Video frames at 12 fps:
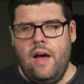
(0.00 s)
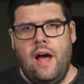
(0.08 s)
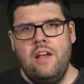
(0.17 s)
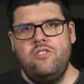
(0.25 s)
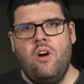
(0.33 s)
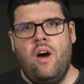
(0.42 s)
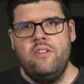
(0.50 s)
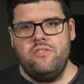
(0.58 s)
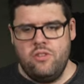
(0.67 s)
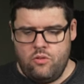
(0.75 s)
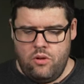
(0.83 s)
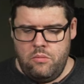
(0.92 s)
I
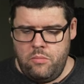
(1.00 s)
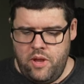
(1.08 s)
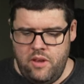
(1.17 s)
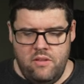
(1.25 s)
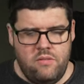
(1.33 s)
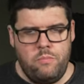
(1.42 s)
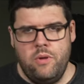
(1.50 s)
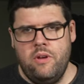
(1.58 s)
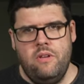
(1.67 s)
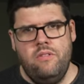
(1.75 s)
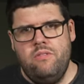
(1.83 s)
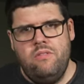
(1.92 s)
tossed the green beans
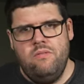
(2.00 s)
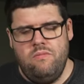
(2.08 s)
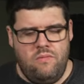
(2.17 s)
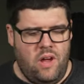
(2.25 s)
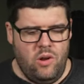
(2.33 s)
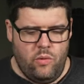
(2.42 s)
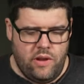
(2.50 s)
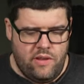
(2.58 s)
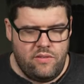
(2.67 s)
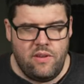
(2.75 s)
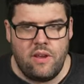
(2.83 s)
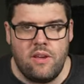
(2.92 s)
because I don't wanna
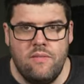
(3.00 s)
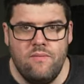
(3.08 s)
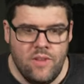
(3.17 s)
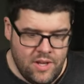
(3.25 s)
get sick.